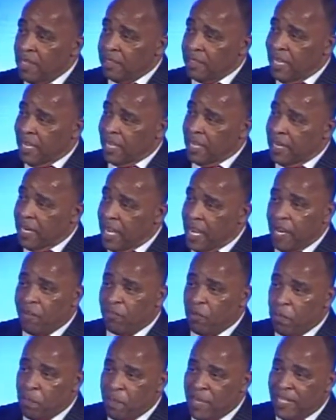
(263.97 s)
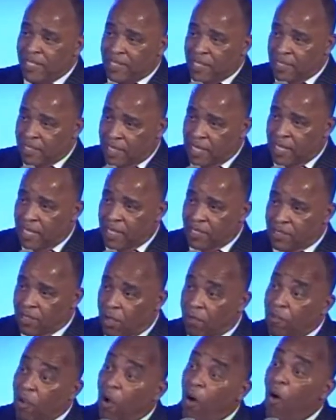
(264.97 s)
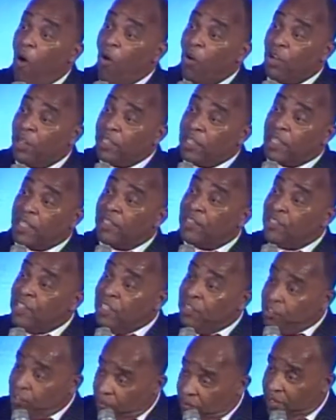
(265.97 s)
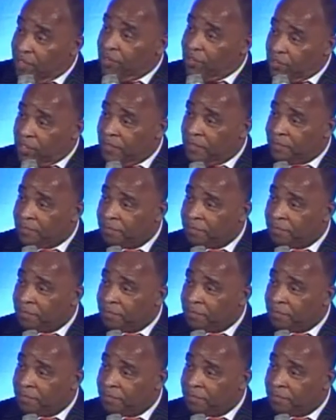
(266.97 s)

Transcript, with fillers: that can ever meet the needs of all of the constituents.